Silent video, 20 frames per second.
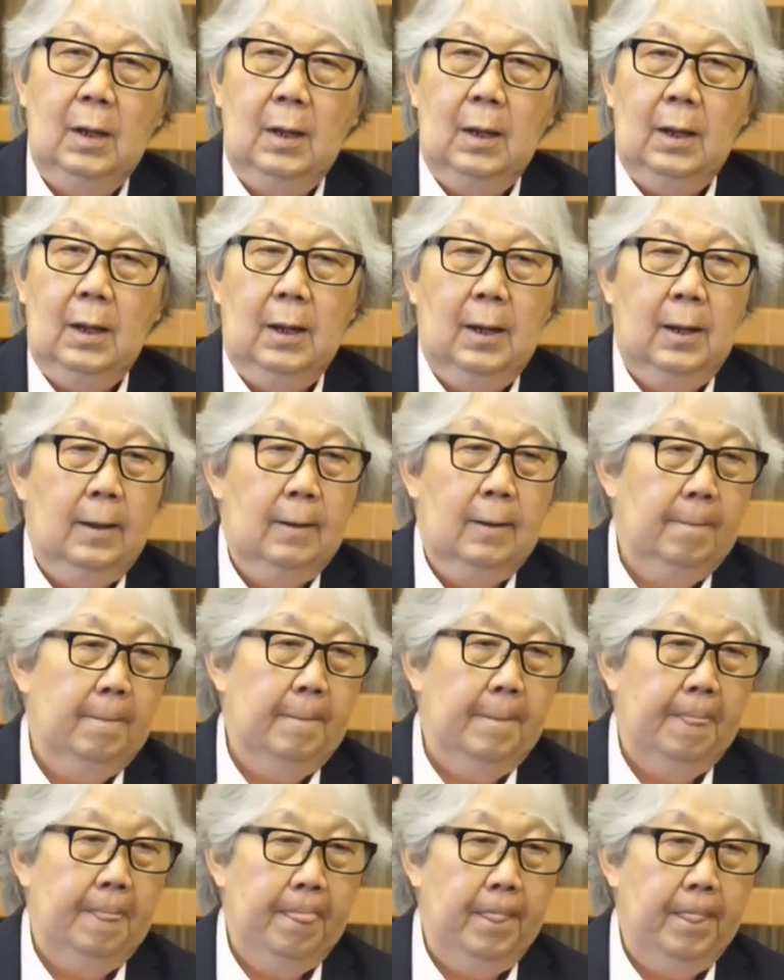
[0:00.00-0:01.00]

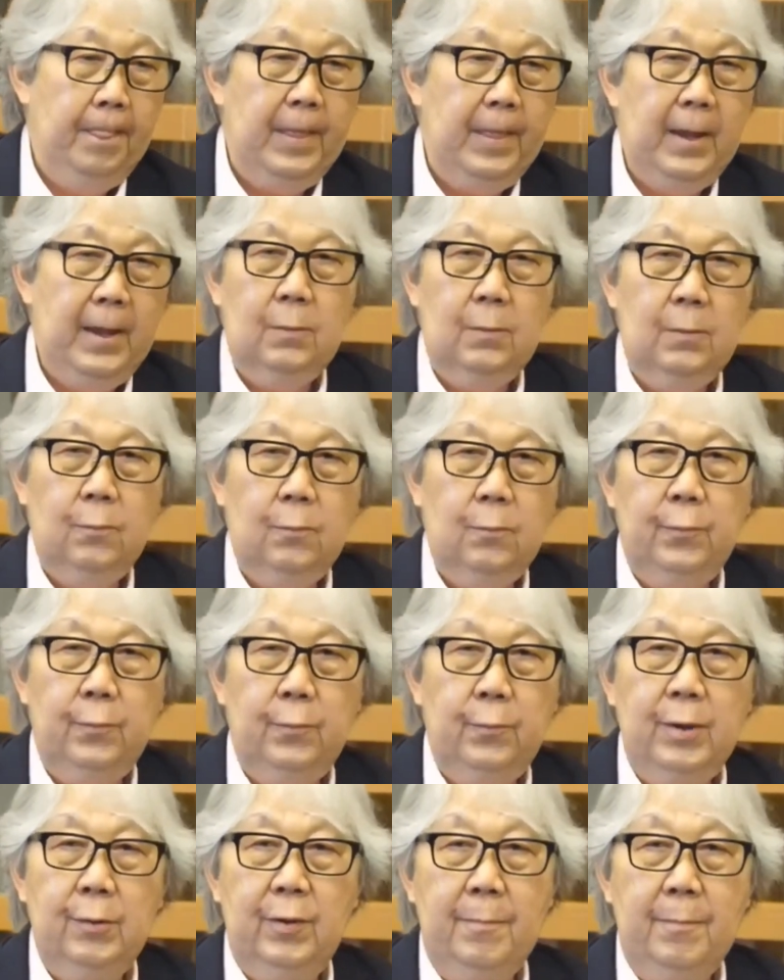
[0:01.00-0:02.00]
that we
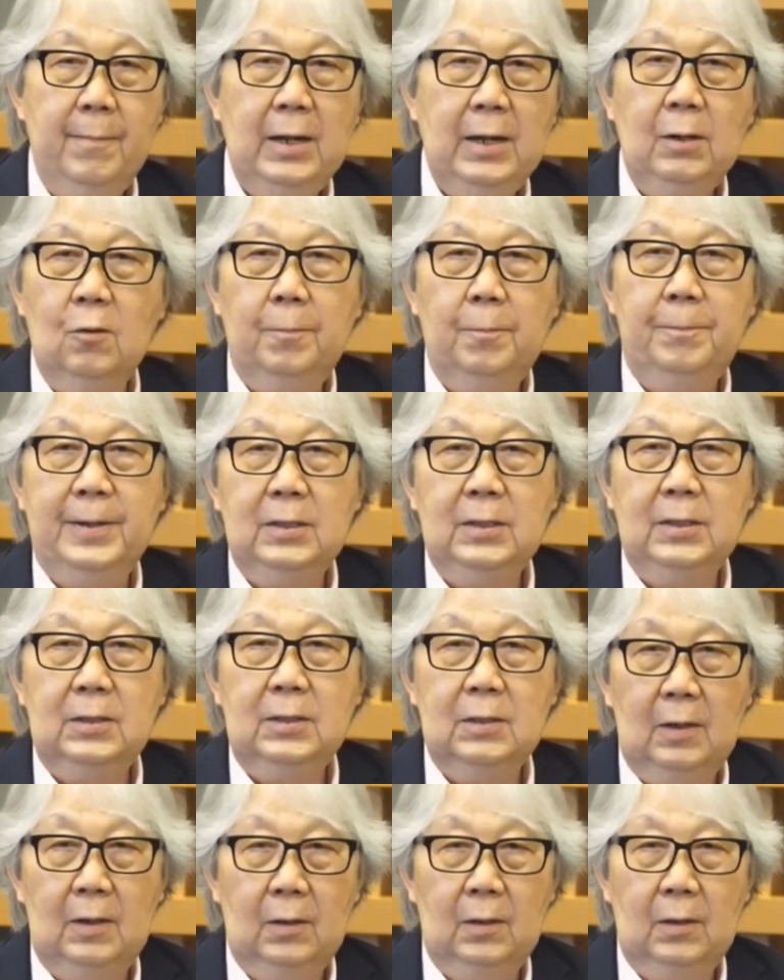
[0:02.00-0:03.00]
remain open to
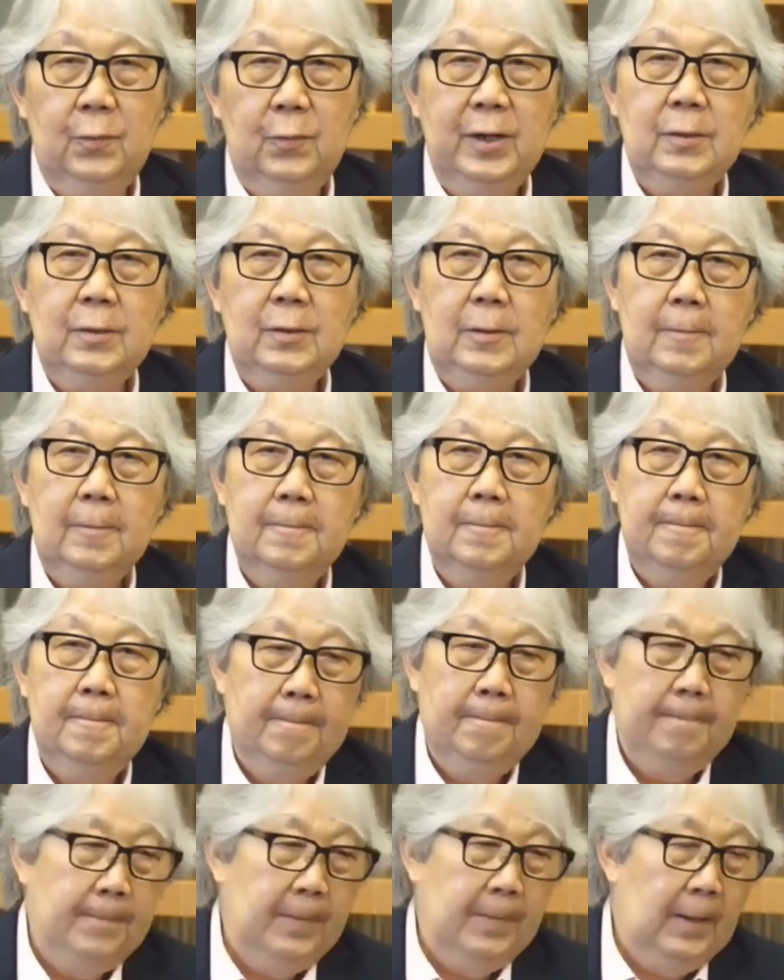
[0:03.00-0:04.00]
the world,
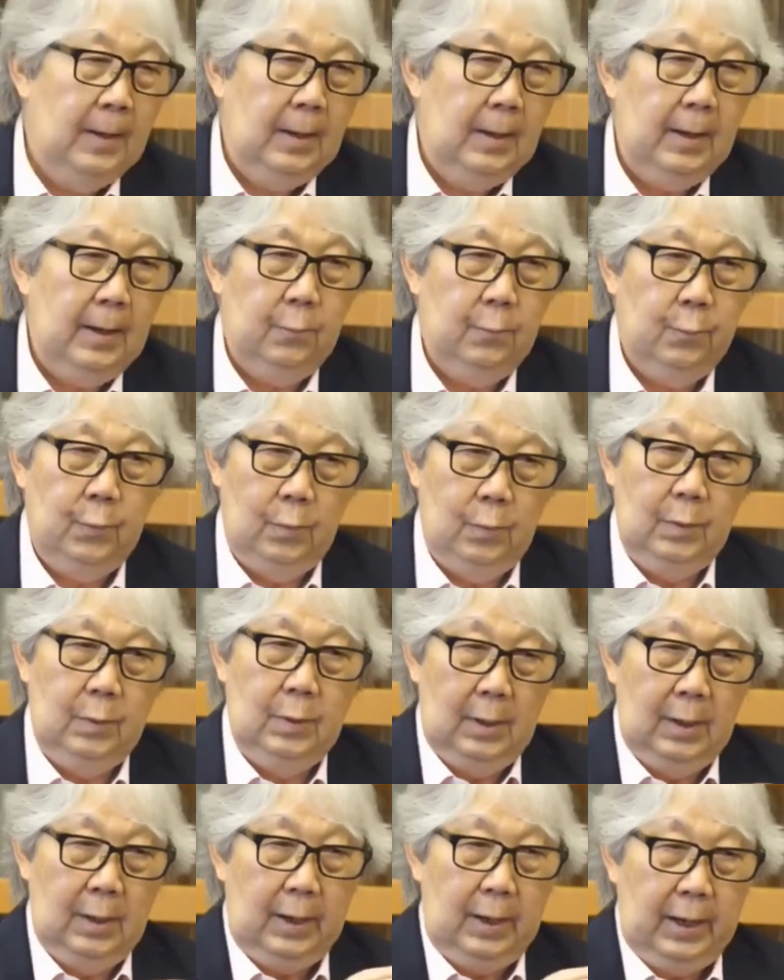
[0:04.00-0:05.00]

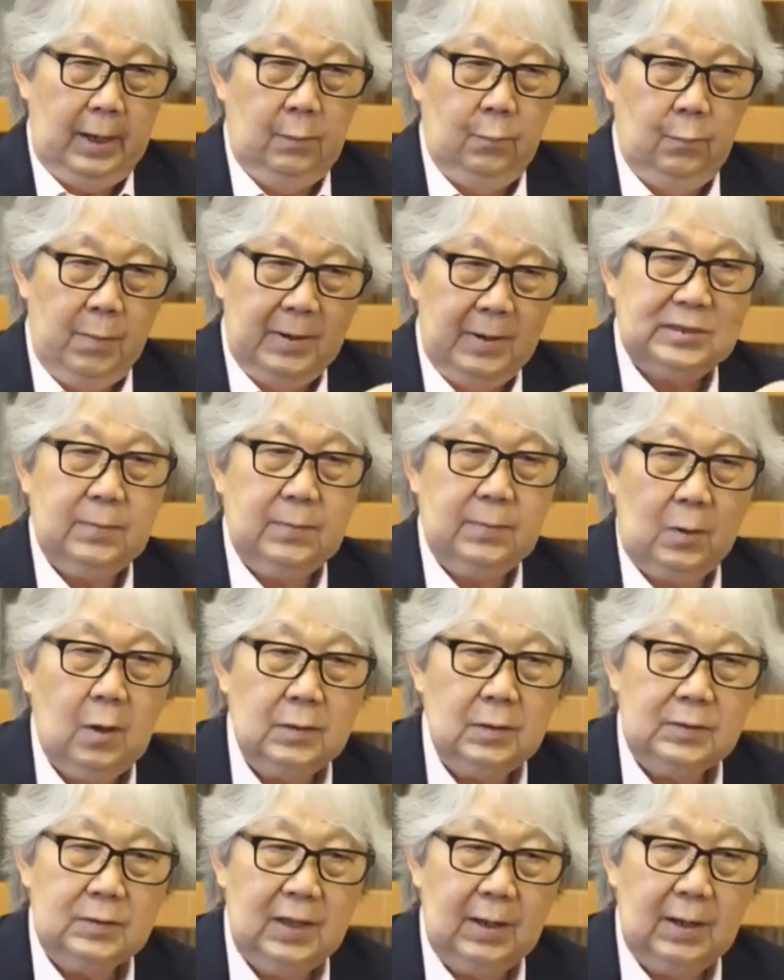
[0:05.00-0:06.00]
and we must, of
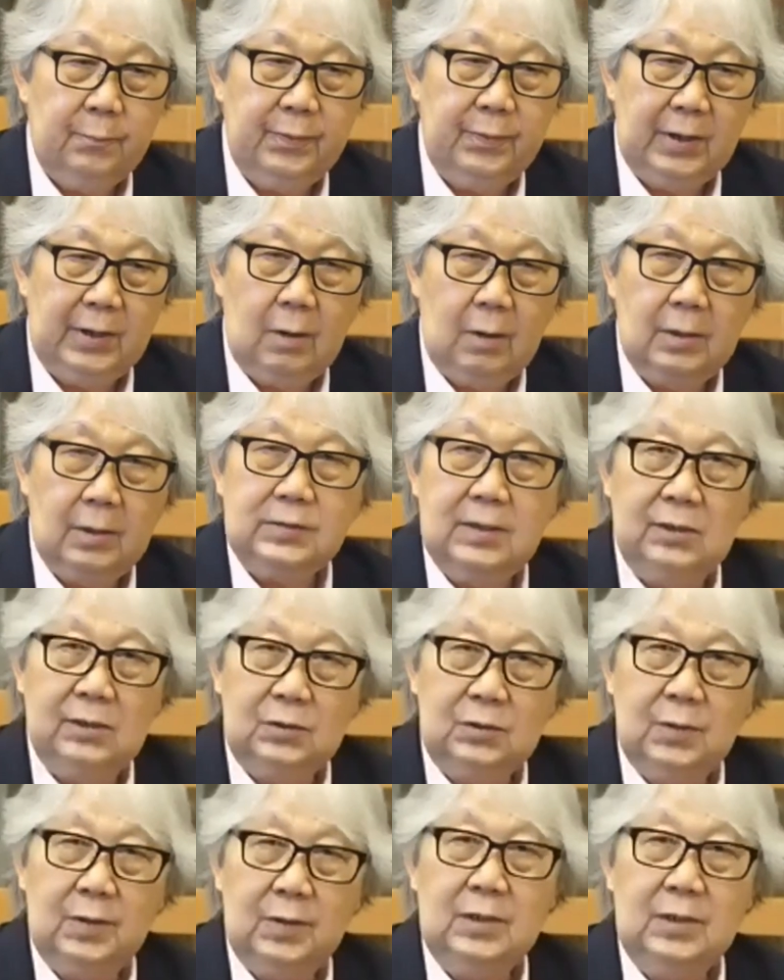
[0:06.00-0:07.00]
course, take
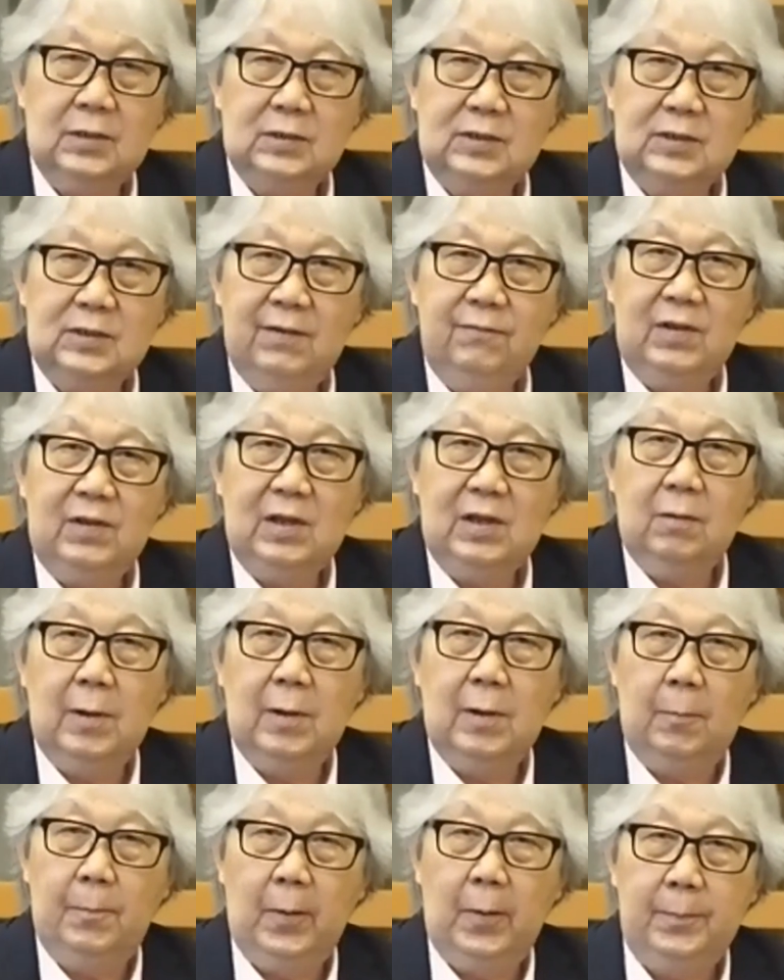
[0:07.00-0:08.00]
precaution to ensure the
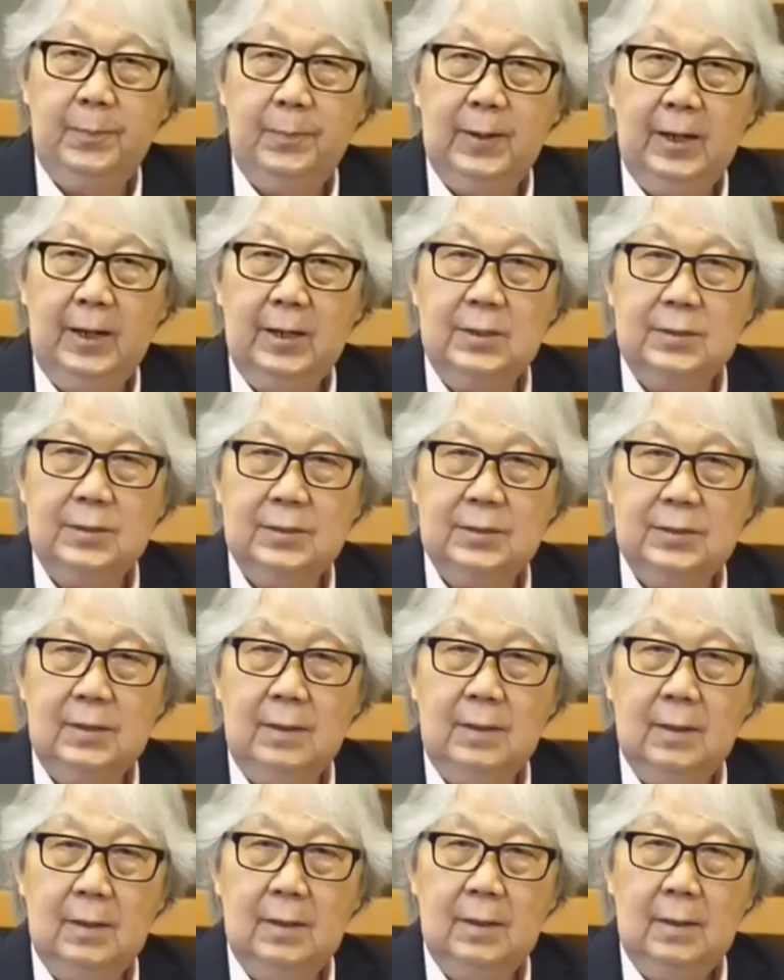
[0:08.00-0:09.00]
safety of our
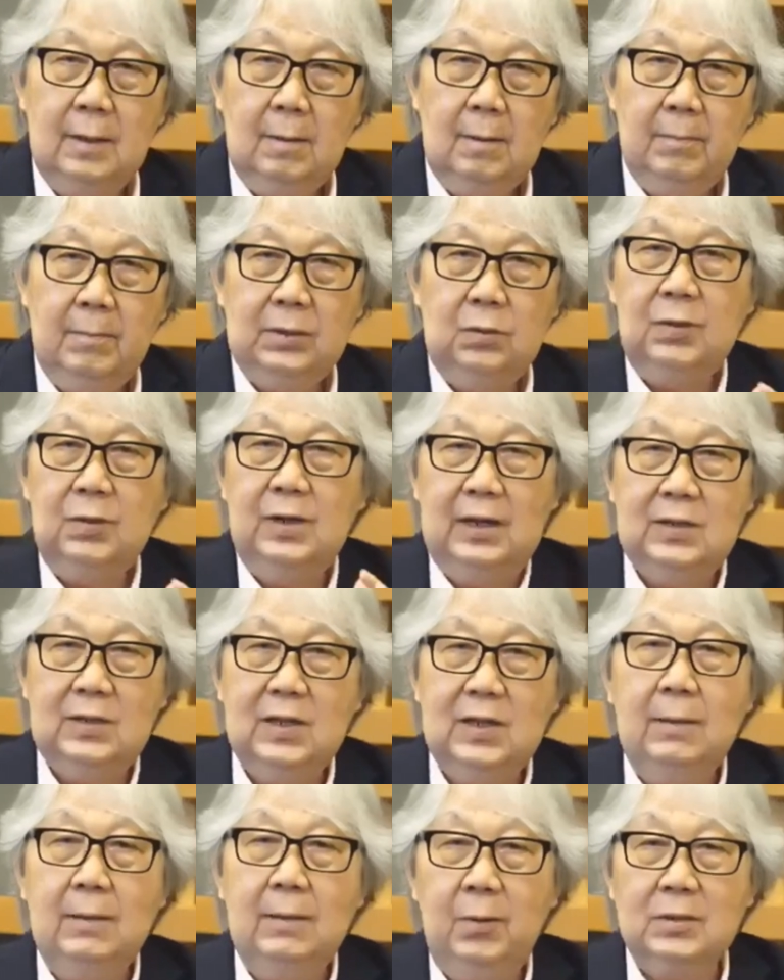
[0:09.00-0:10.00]
population, but to the extent
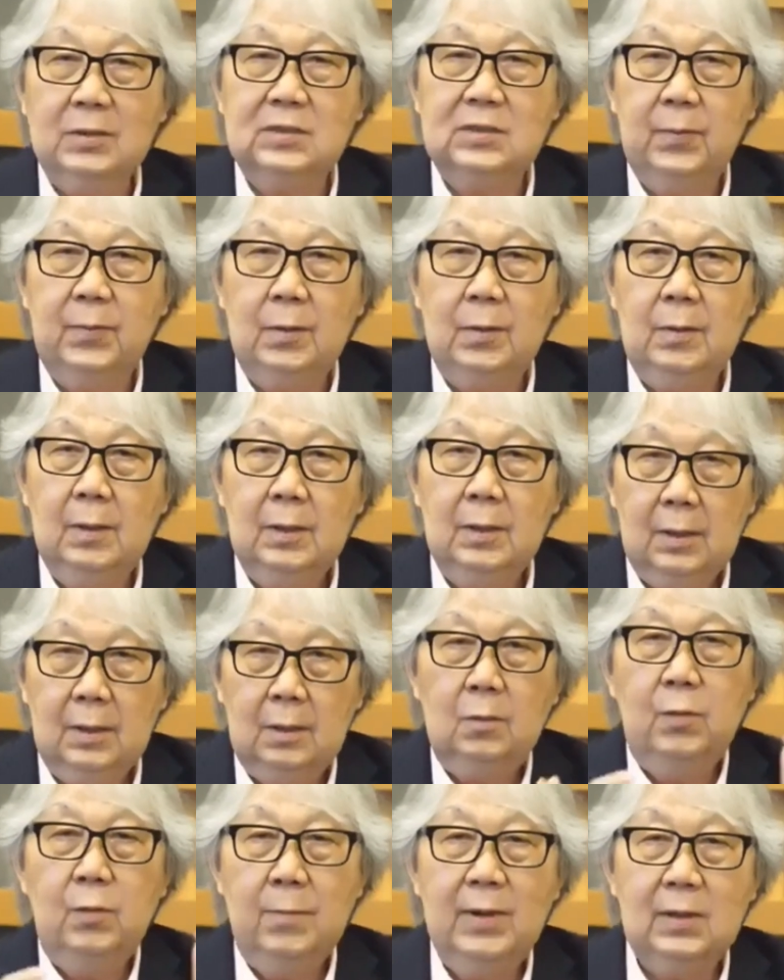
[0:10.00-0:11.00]
possible, you know, we must
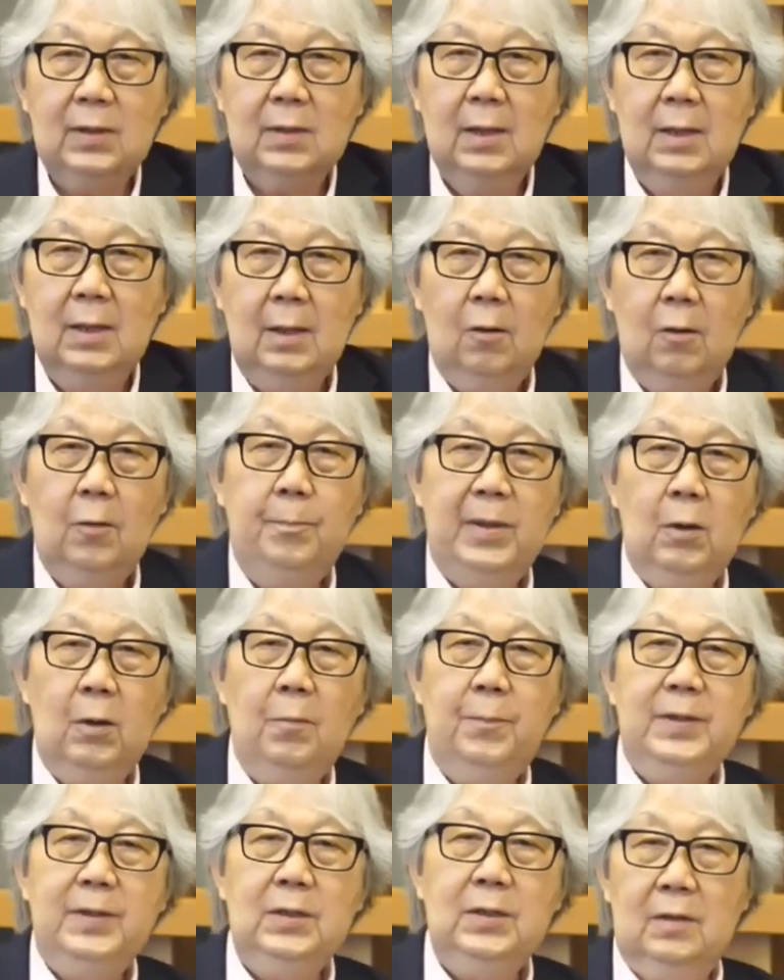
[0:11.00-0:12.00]
be open to
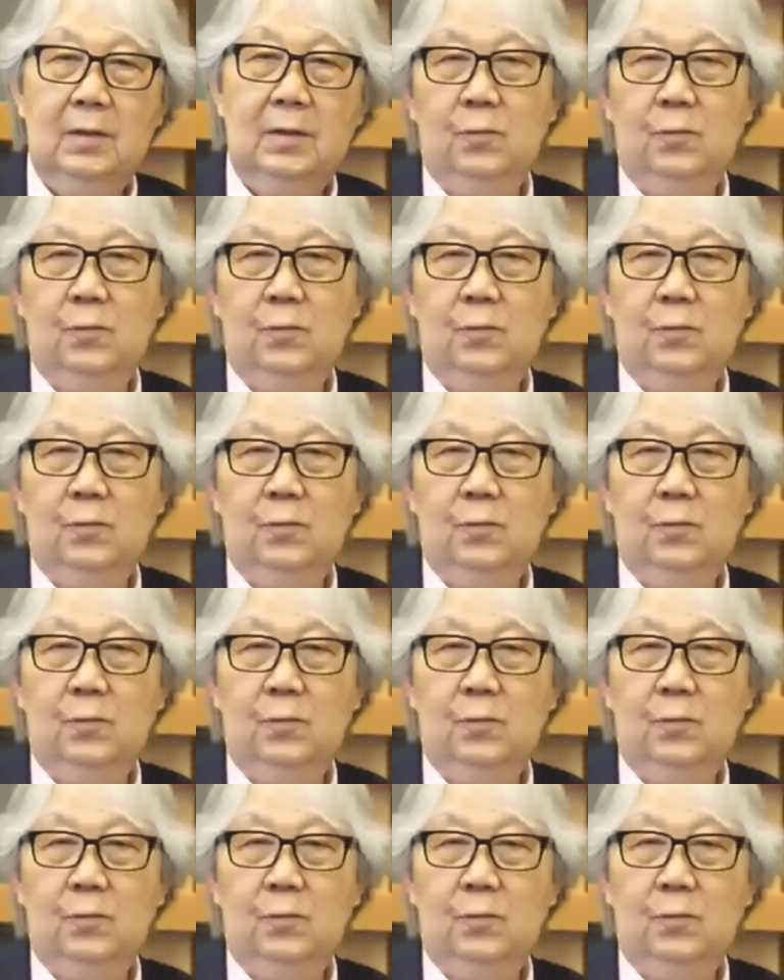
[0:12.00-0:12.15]
the world.